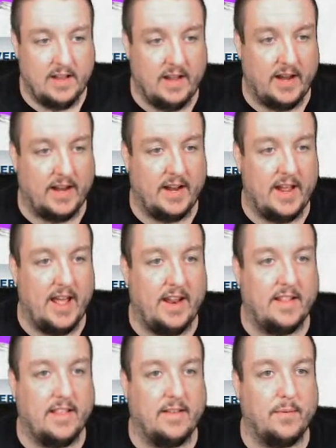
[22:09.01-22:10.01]
I got to
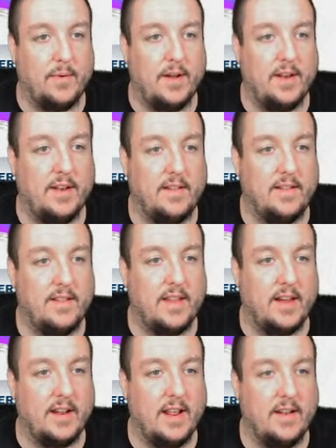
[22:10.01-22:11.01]
edit this one
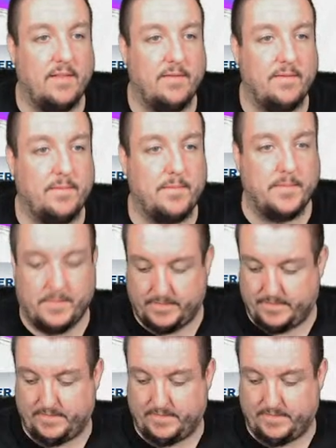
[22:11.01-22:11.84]
thing then.